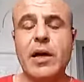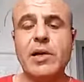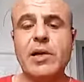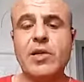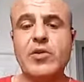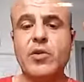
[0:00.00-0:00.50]

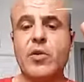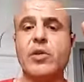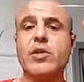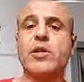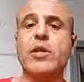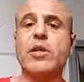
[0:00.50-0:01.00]

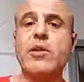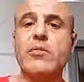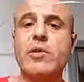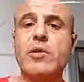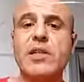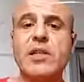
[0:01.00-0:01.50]
source,
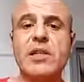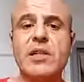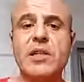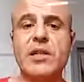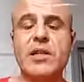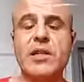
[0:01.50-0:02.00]
which is
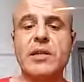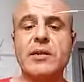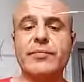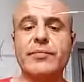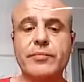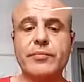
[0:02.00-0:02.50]
the
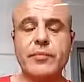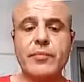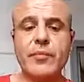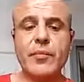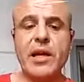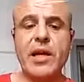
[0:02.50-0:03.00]

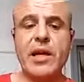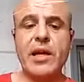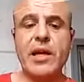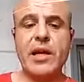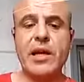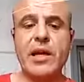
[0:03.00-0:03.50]

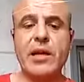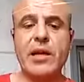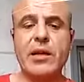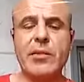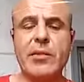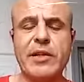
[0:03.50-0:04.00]

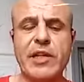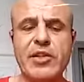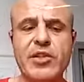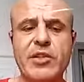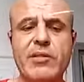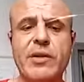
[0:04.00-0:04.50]

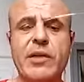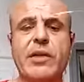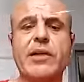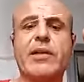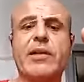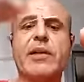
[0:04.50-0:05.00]
gravitational, I
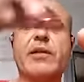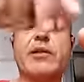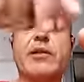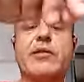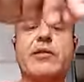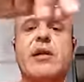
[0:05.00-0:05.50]
think.
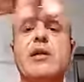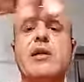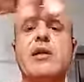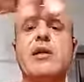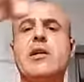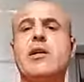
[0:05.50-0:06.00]
Okay,
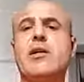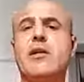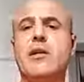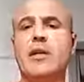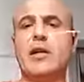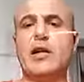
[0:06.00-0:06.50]
so
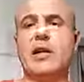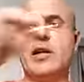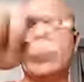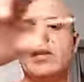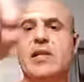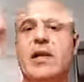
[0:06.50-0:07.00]

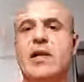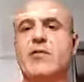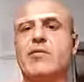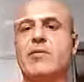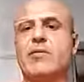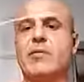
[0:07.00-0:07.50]
this side
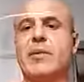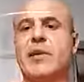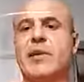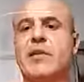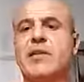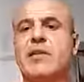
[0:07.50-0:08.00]
will be
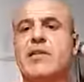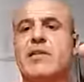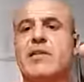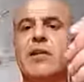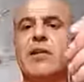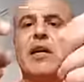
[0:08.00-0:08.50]
magnetical,
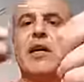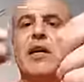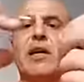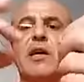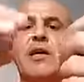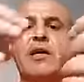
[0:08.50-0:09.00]
and
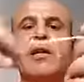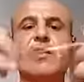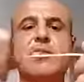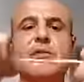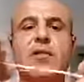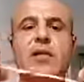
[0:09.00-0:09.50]
he just
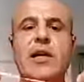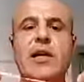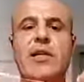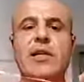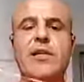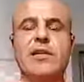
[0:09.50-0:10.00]
do like
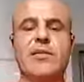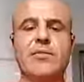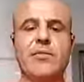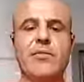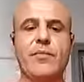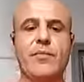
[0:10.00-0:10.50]
this,
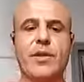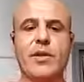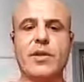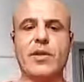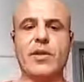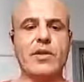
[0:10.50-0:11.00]

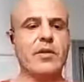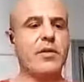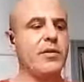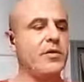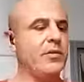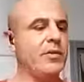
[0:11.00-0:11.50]

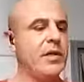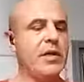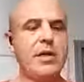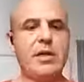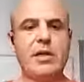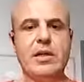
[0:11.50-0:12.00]

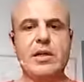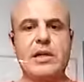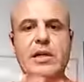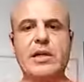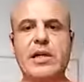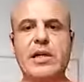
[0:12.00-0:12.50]

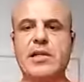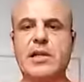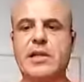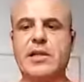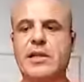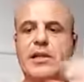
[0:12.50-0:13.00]
it does
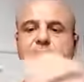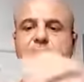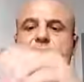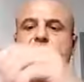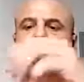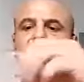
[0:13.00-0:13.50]
like this,
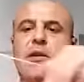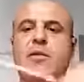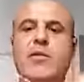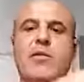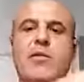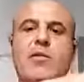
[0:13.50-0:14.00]
like
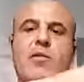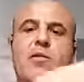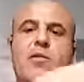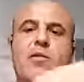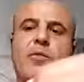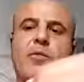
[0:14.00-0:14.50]

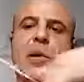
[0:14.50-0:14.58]
one,